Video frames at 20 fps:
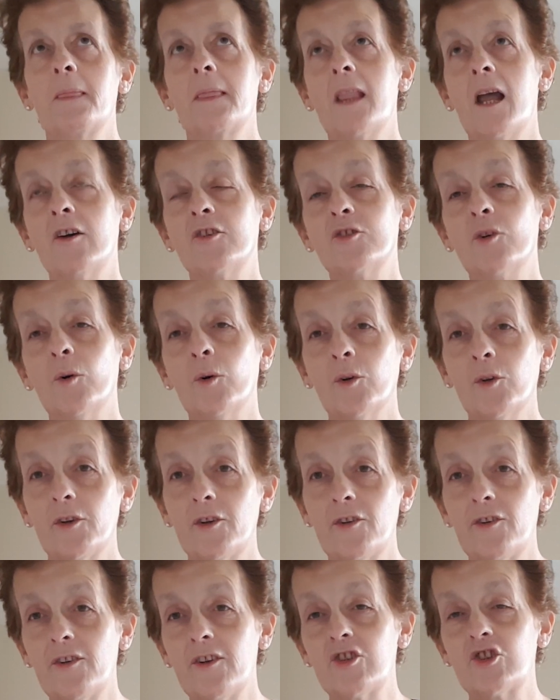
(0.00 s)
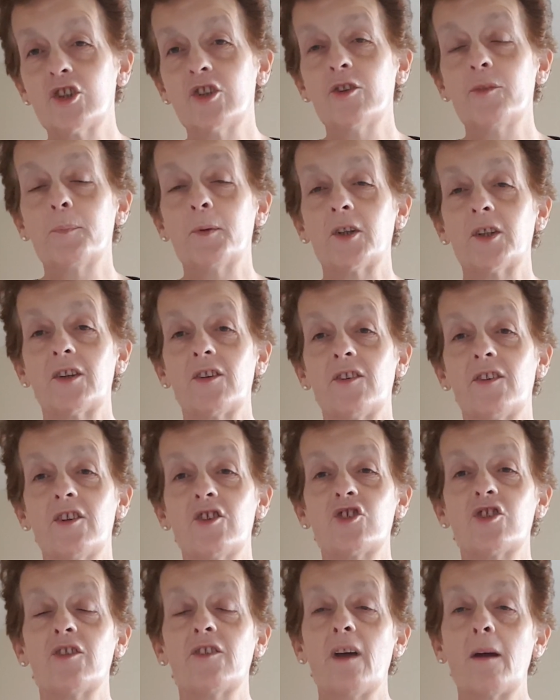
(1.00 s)
not old decisions, but
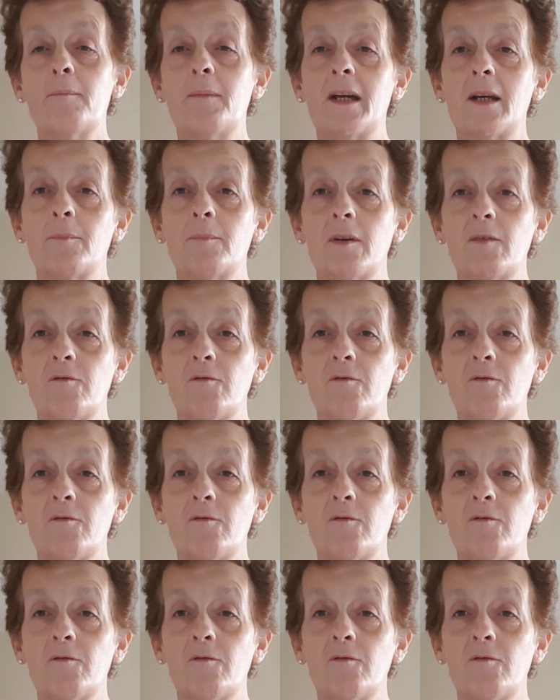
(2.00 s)
decisions I made